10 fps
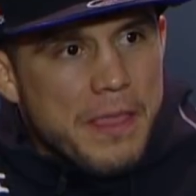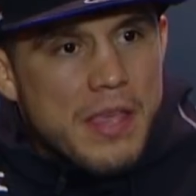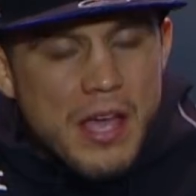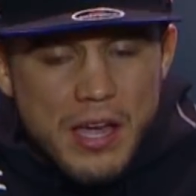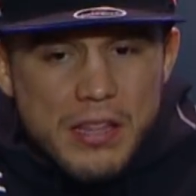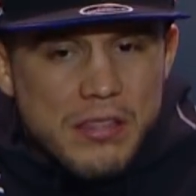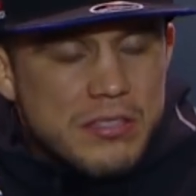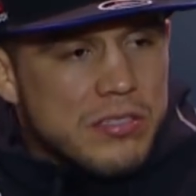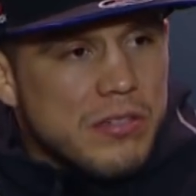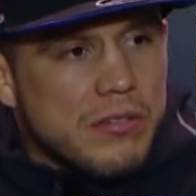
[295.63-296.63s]
Yeah, I
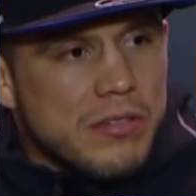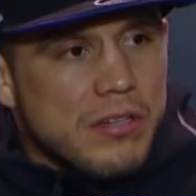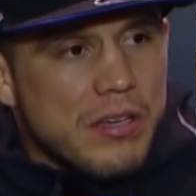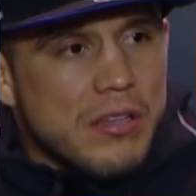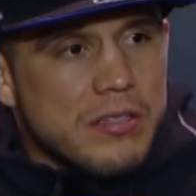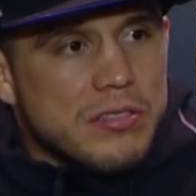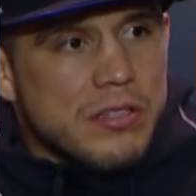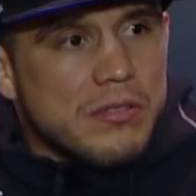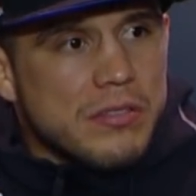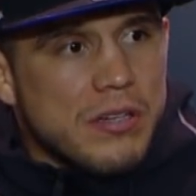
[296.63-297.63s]
think so. I think,
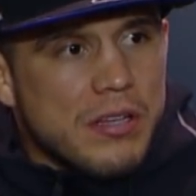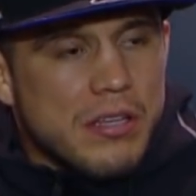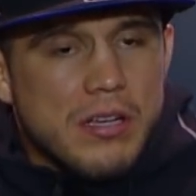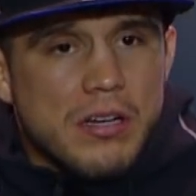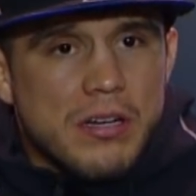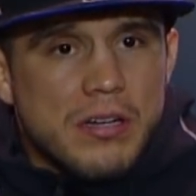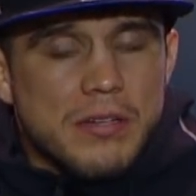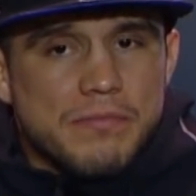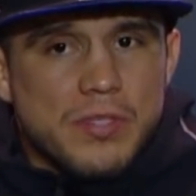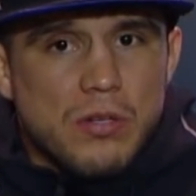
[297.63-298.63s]

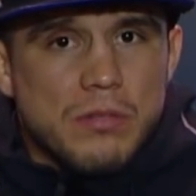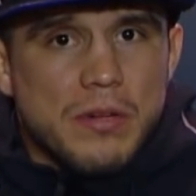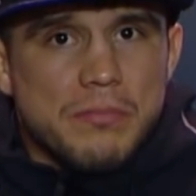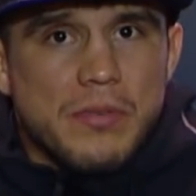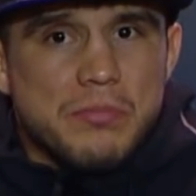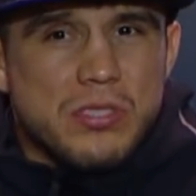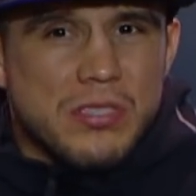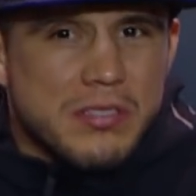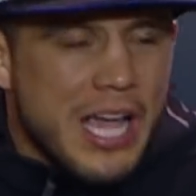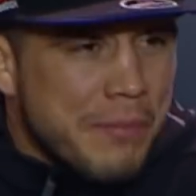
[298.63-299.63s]
you know, I'm
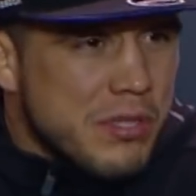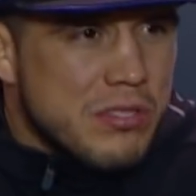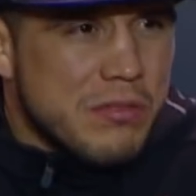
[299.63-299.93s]
just adapting